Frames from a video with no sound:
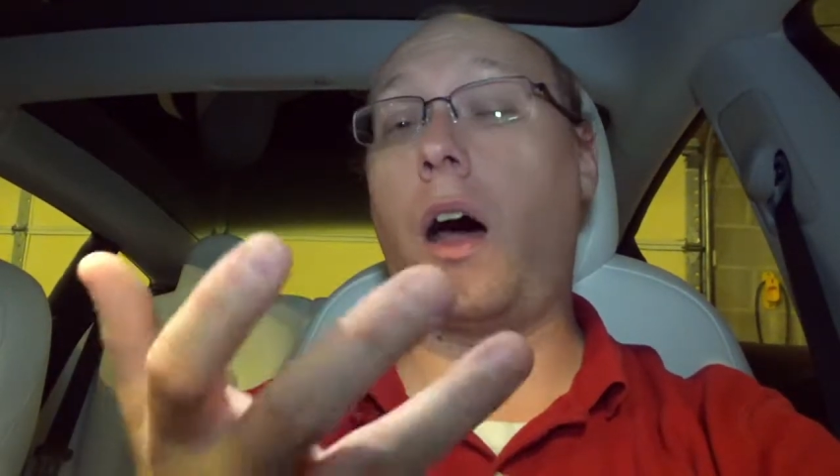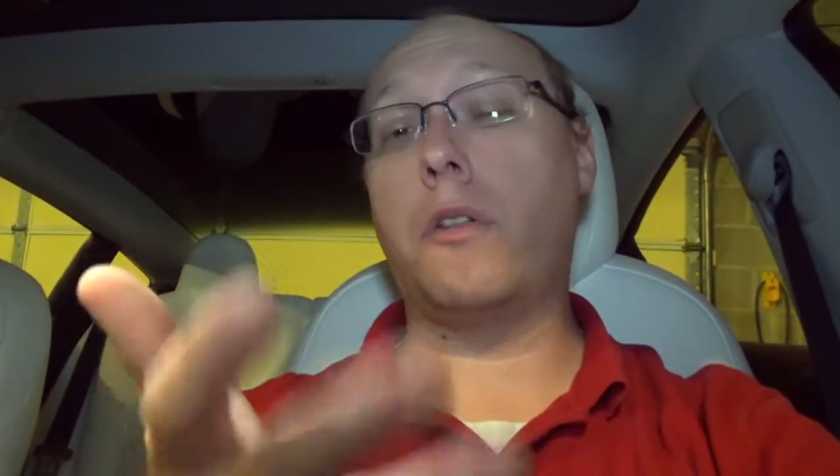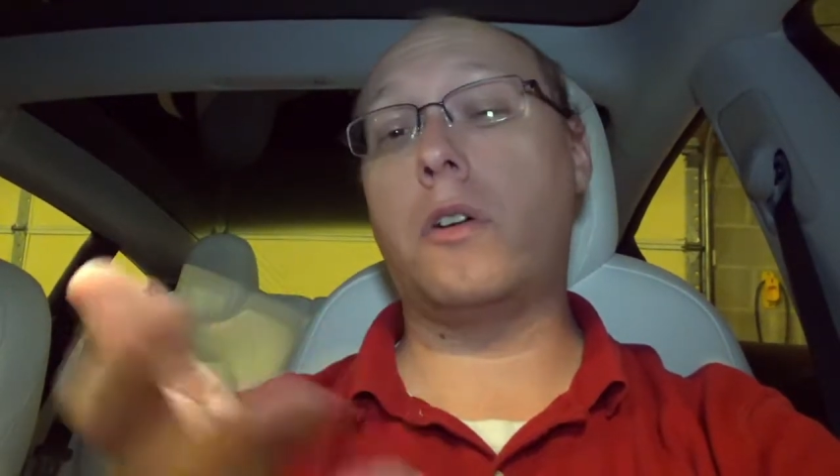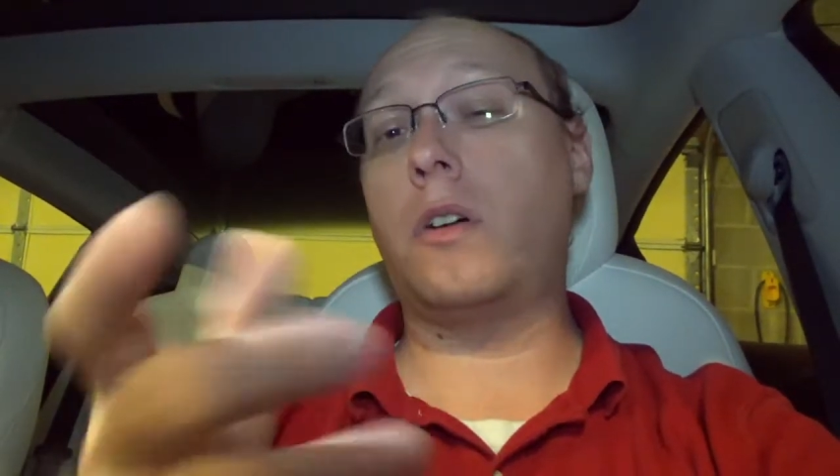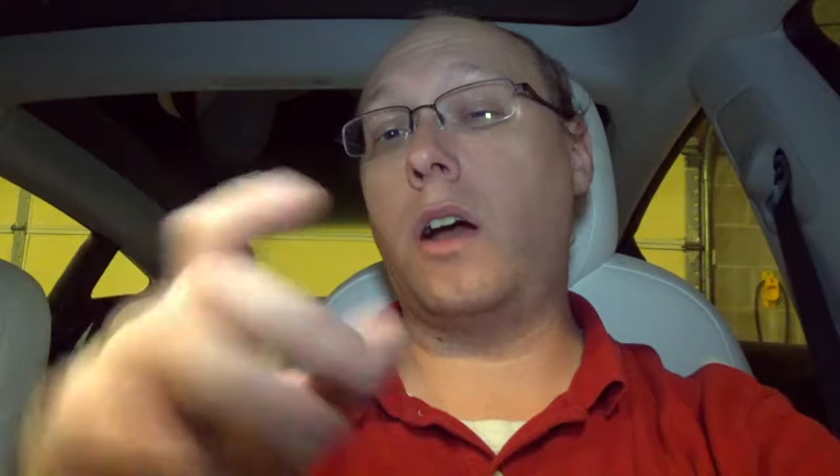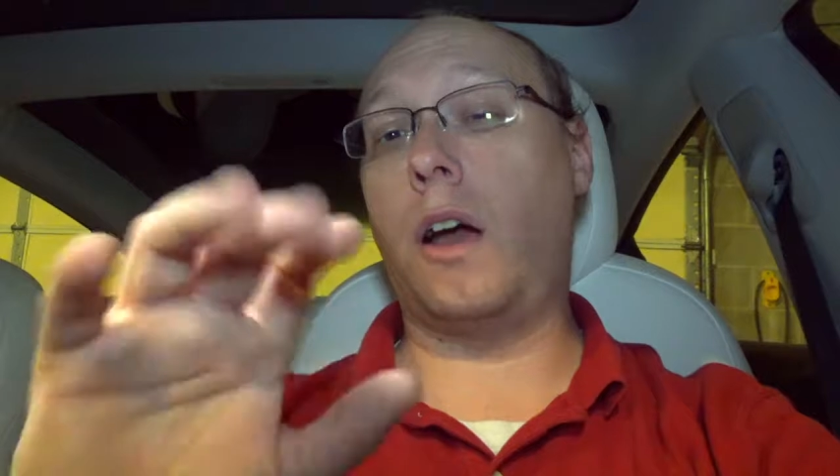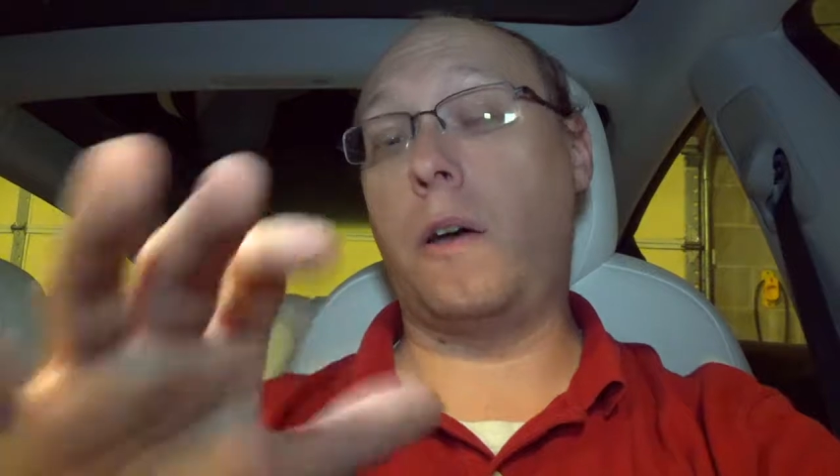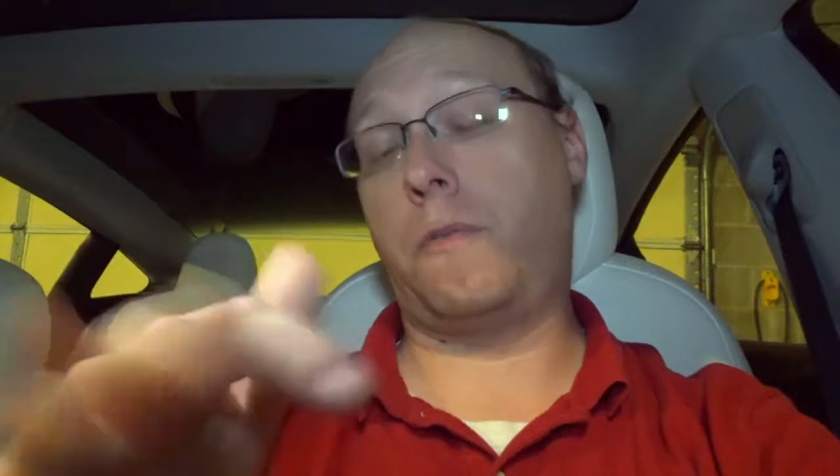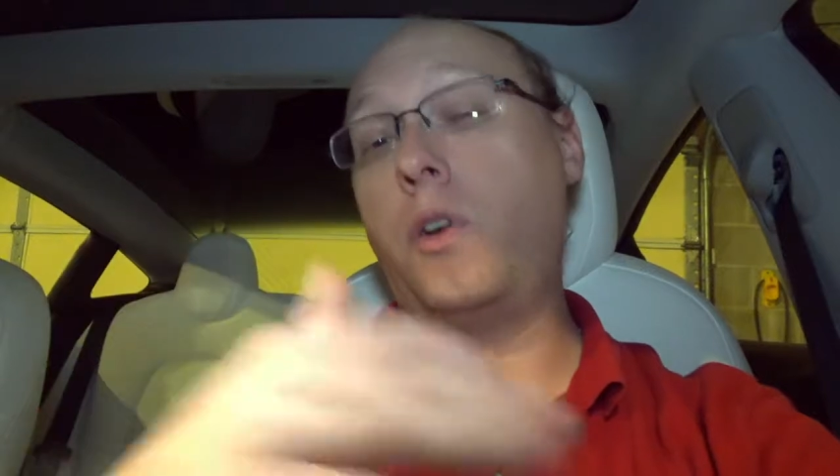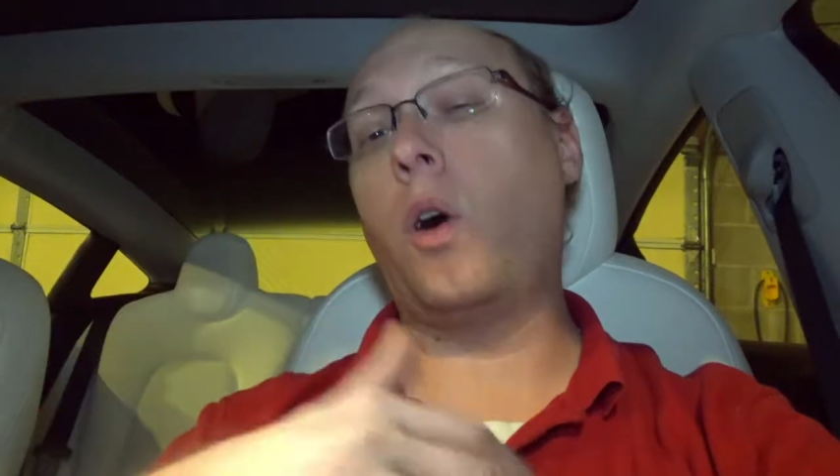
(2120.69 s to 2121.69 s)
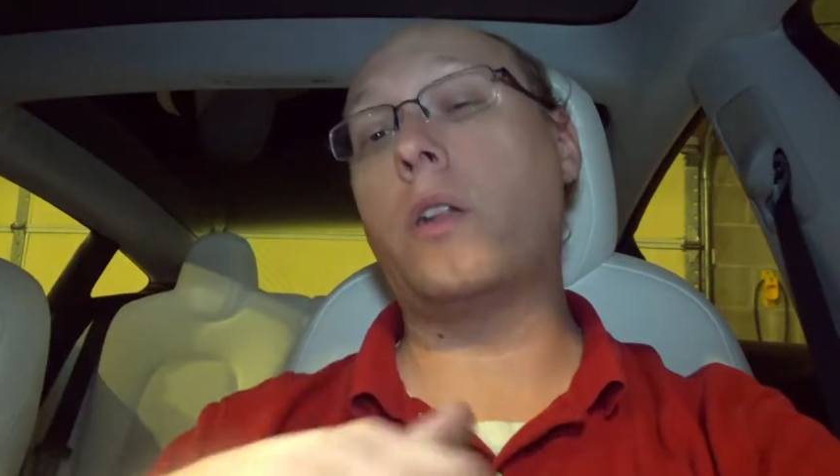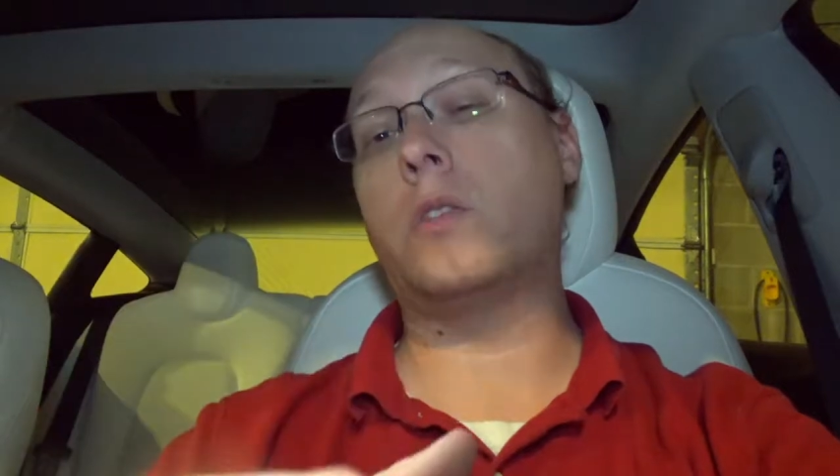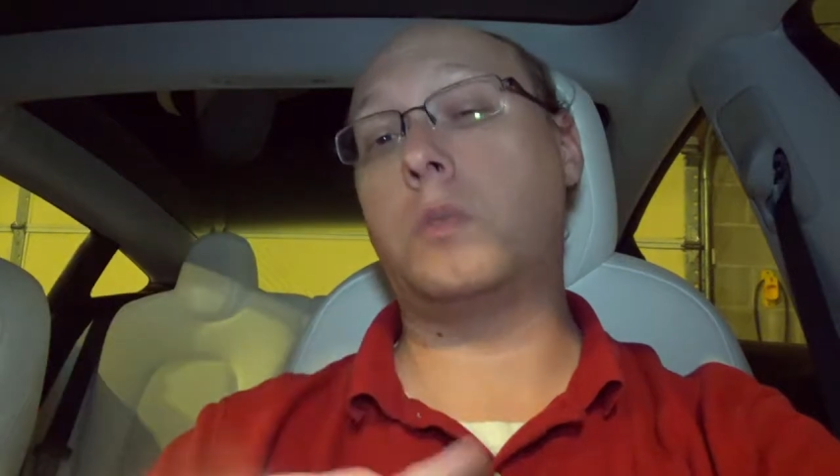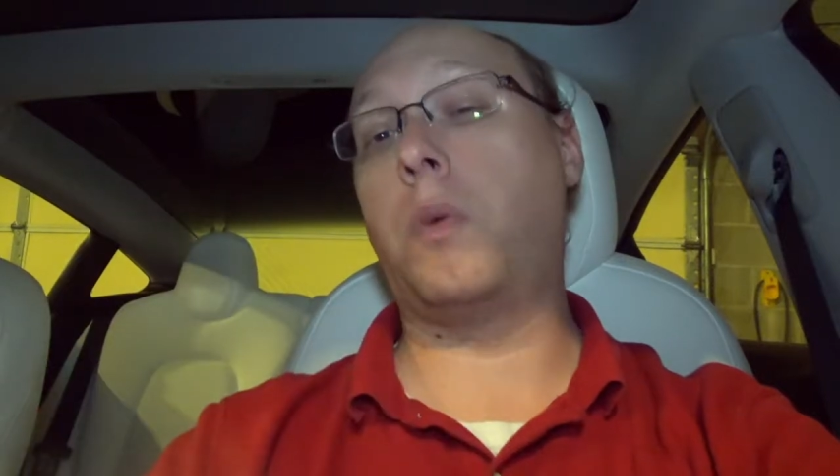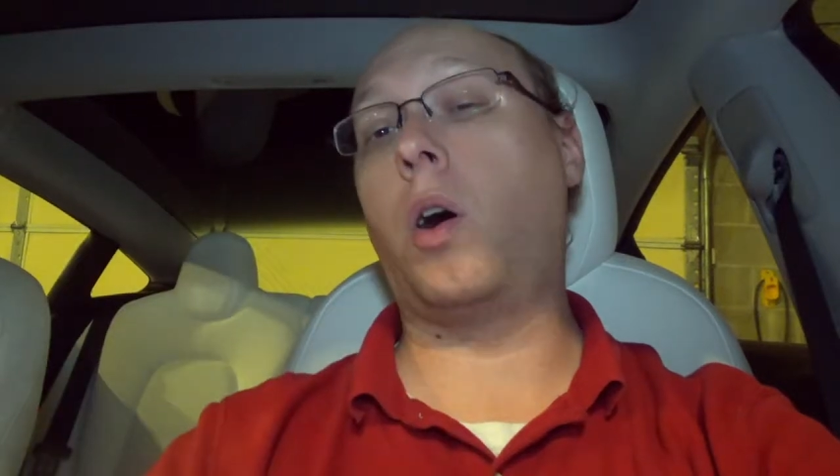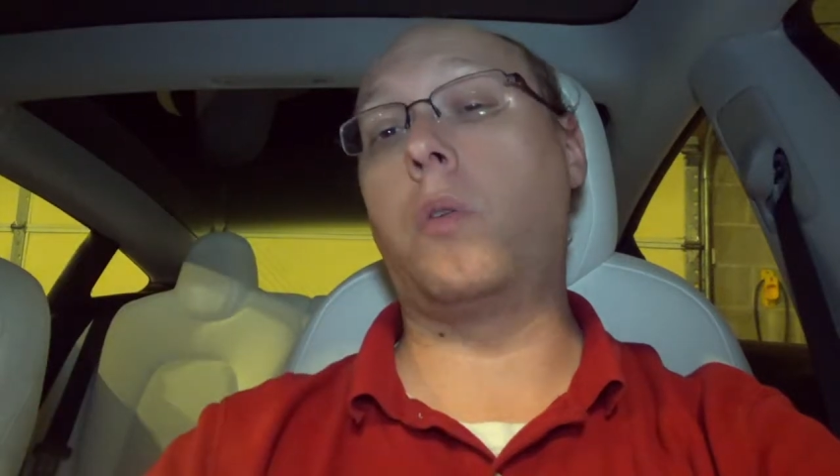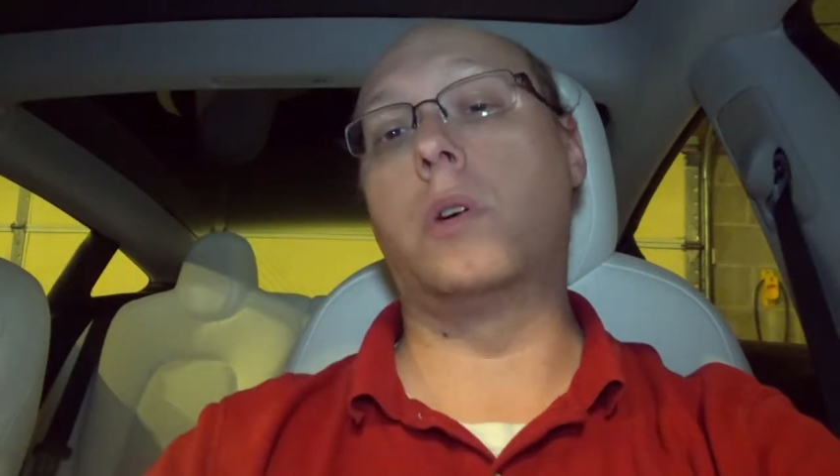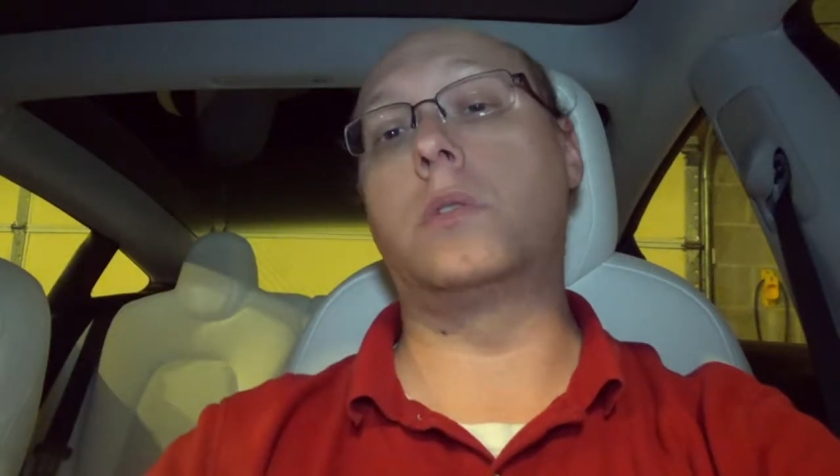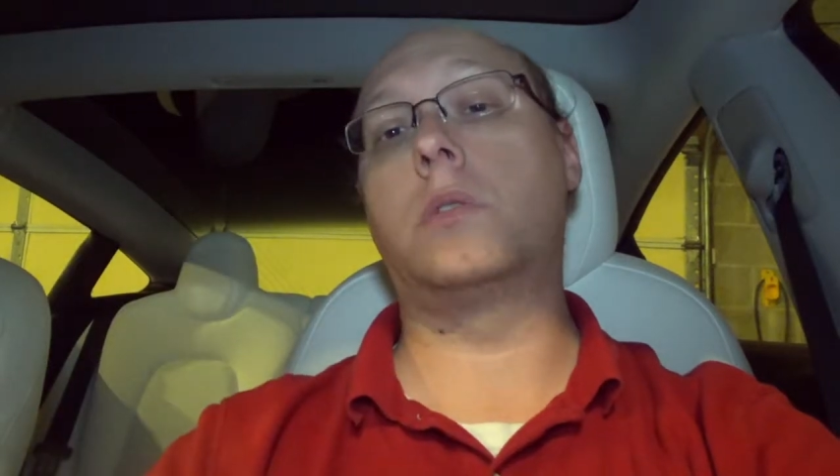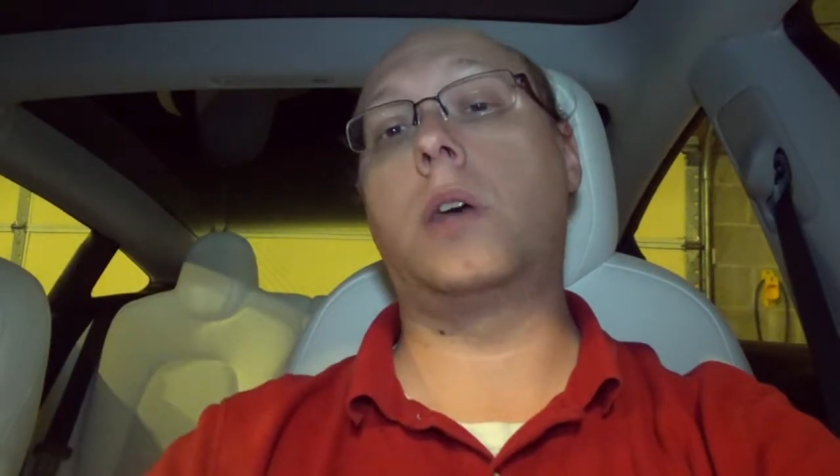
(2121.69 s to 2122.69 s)
a few other small
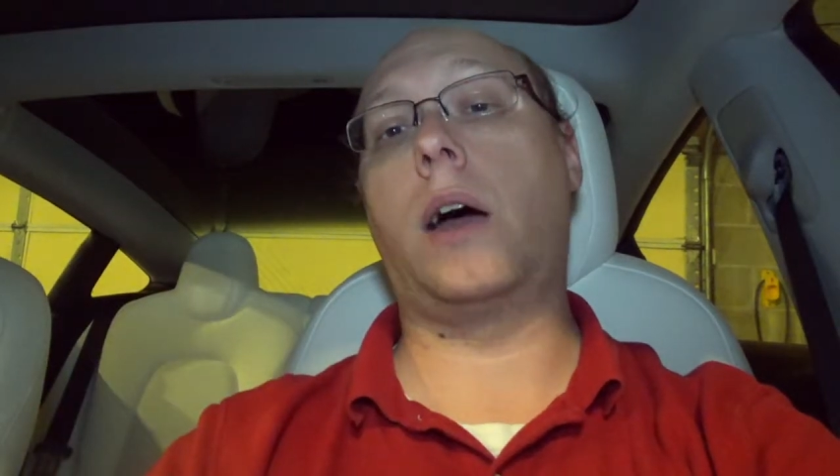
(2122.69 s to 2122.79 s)
ones